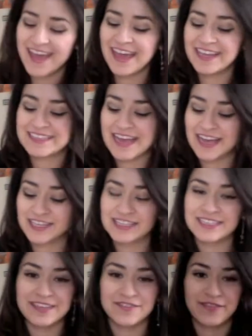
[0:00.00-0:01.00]
It's
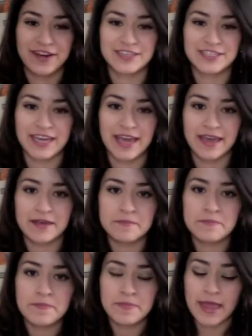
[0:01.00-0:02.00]
actually Fage.
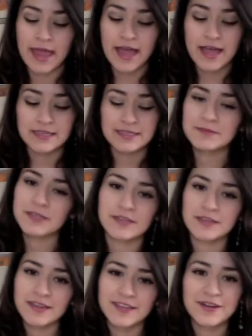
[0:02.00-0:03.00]
And I'm not,
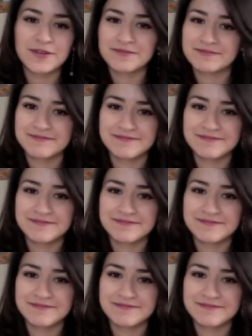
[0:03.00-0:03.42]
you know,